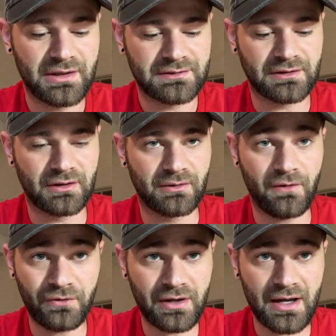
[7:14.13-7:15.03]
So
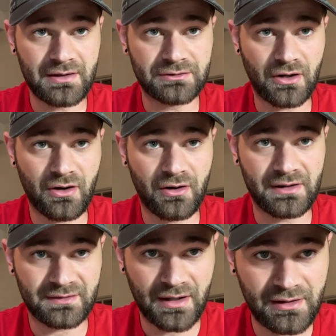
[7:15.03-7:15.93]
hopefully you guys are
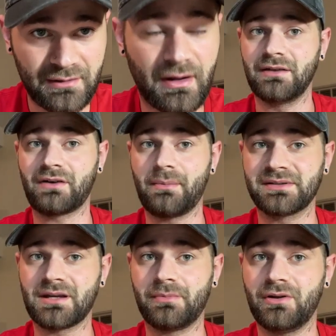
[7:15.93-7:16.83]
excited. Leave
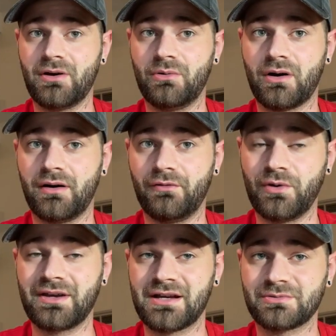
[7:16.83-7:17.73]
comments down below of
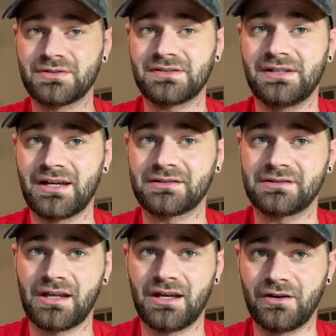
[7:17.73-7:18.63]
what you guys want to see
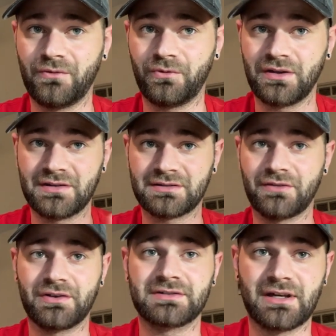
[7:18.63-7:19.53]
next and hopefully this
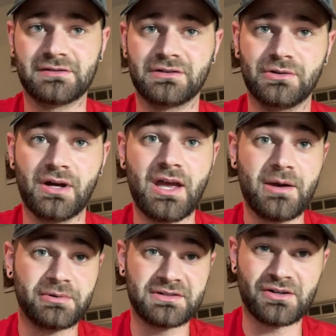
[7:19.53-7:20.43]
stuff excites you.
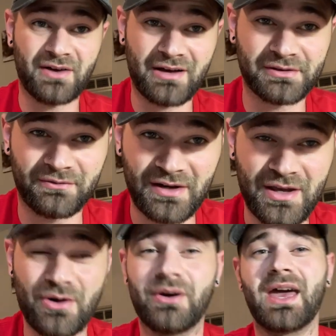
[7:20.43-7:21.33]
Please interact with the
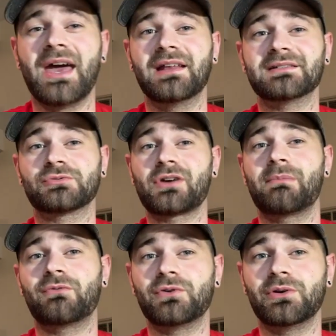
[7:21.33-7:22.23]
video and
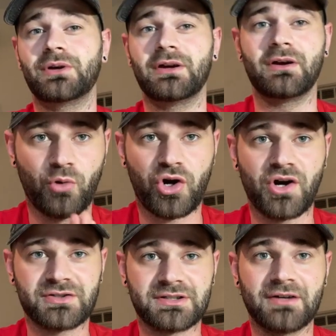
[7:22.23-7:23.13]
subscribe if you're new here. More
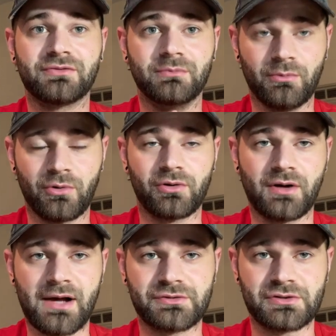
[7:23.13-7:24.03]
car stuff, more
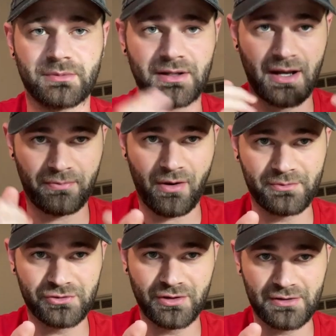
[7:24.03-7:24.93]
live streaming. I
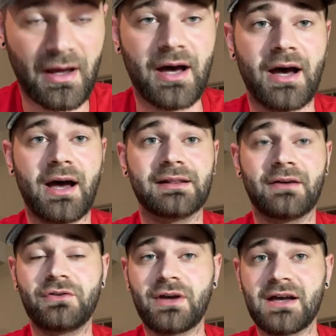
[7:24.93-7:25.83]
promise you guys. I
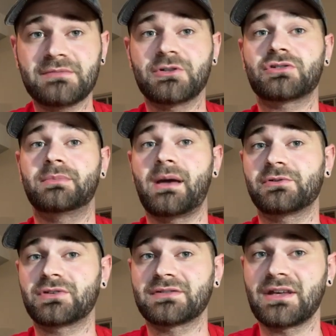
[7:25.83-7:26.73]
love you guys. Make sure to be
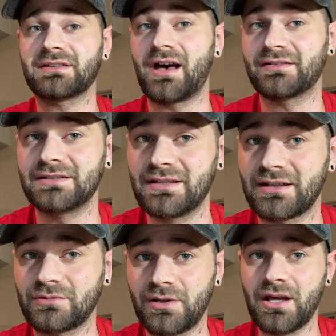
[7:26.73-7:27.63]
happy, stress less. I'll see you in the
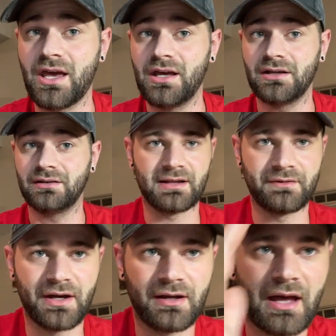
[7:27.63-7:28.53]
next one. I
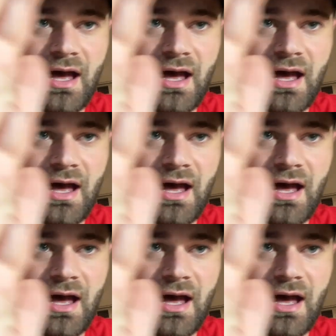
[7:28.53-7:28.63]
love you.